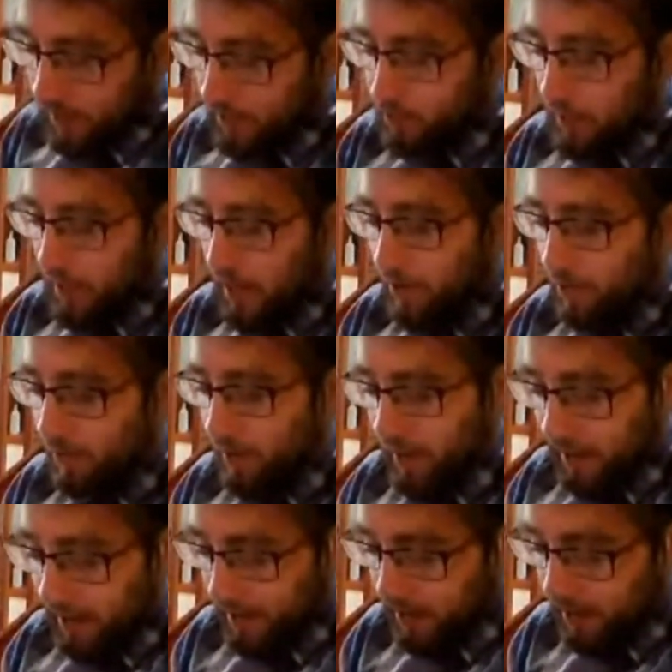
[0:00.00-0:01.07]
that's why I
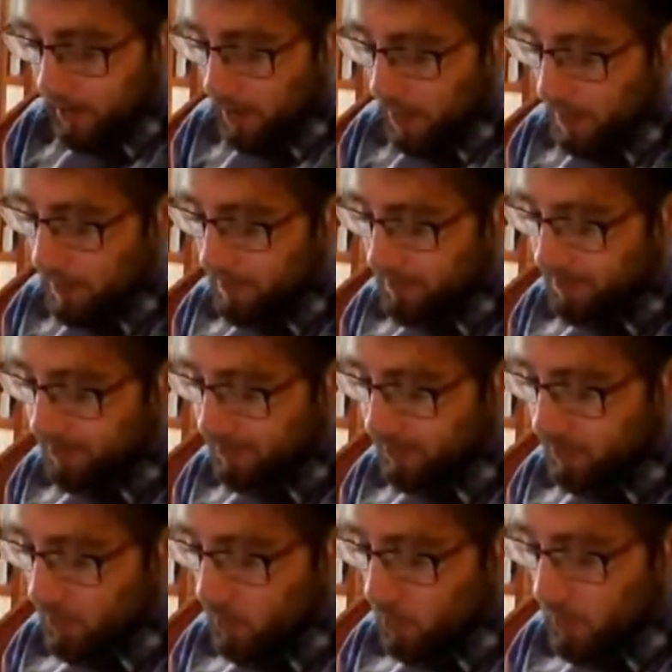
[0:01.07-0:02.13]
think
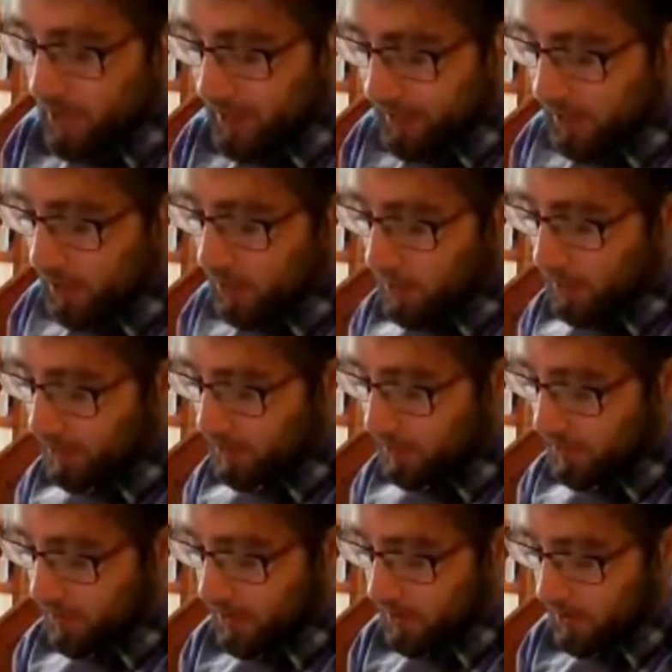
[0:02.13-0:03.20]
when you're dealing with
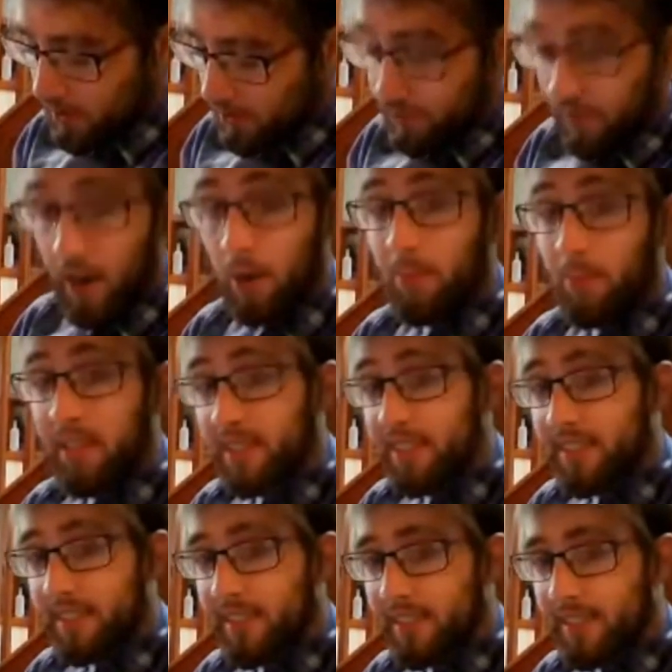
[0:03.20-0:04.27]
a
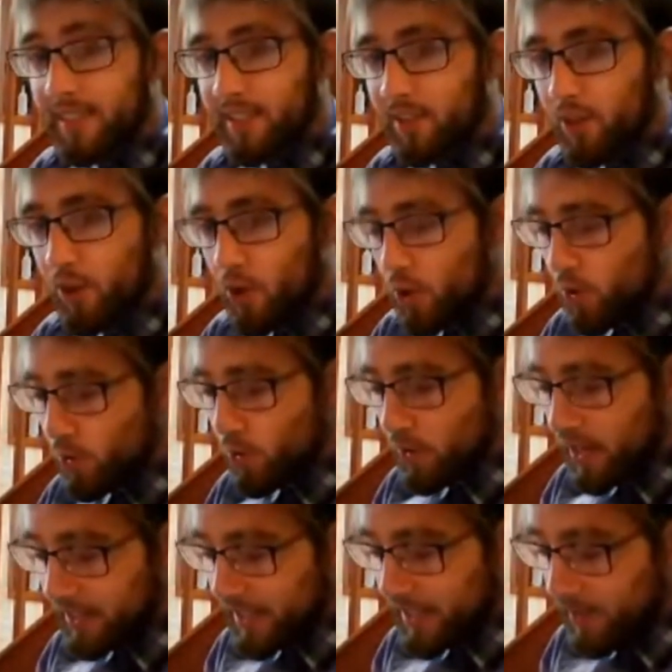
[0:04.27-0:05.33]
therapist
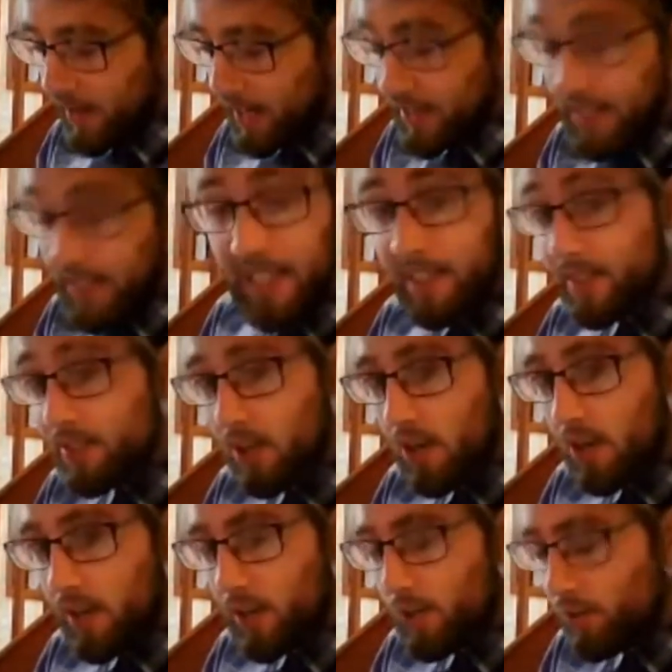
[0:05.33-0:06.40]
who has never had an eating
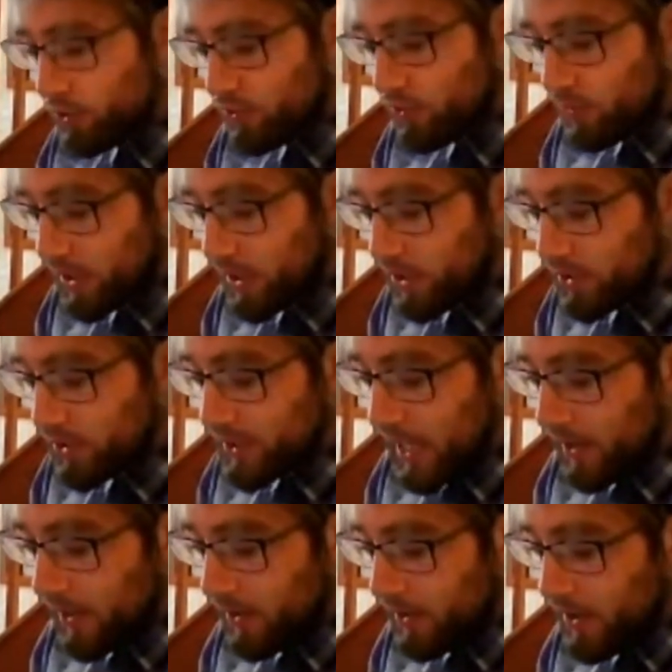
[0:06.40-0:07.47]
disorder, who doesn't really
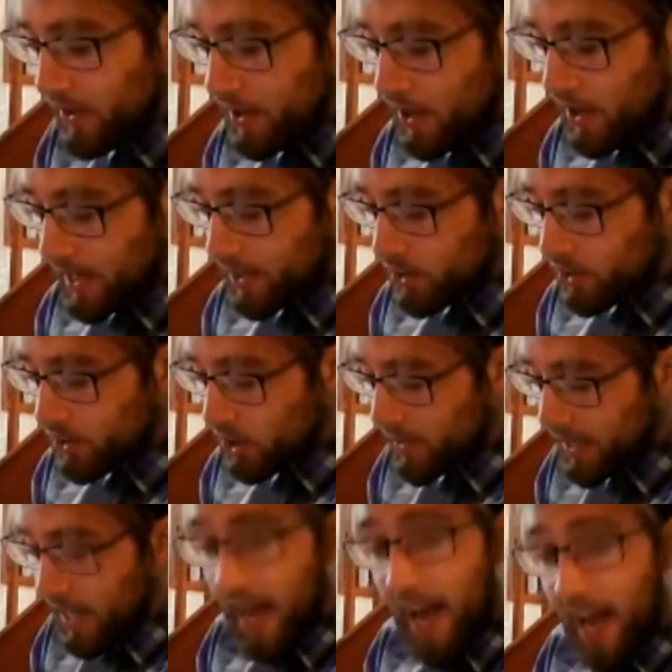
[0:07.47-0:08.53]
understand, it's going to
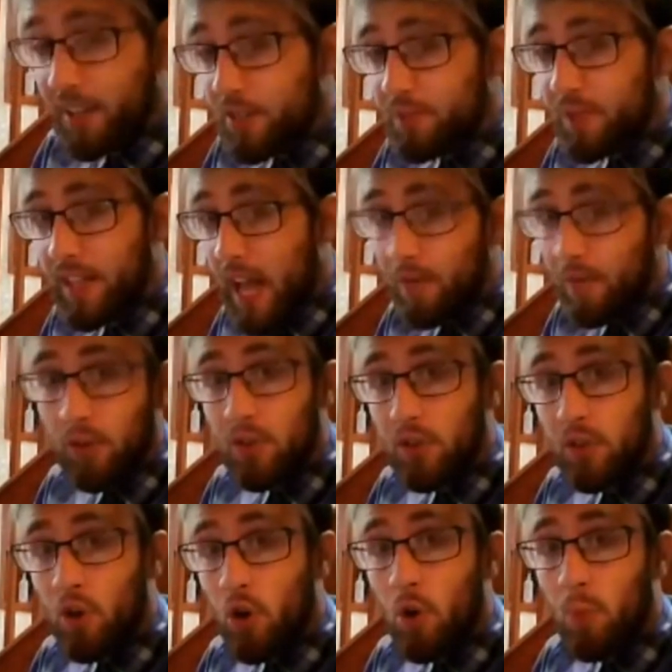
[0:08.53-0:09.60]
be the hardest thing you're ever
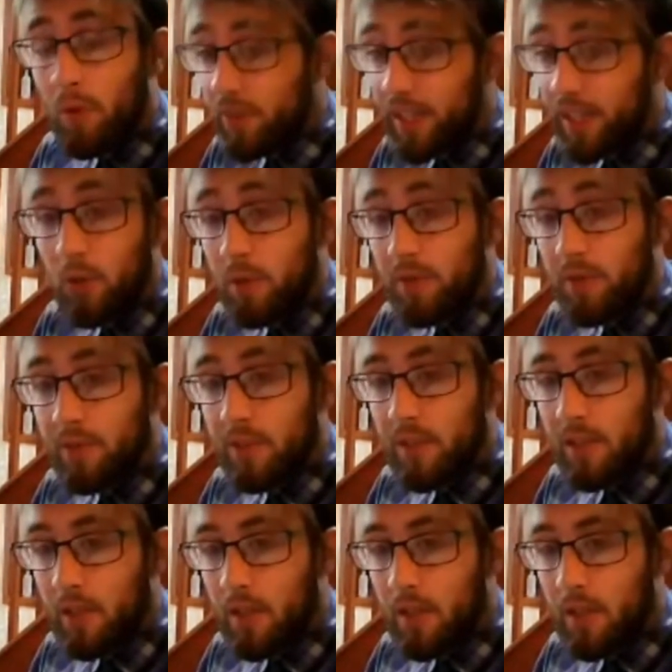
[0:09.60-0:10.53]
going to cope with or deal with.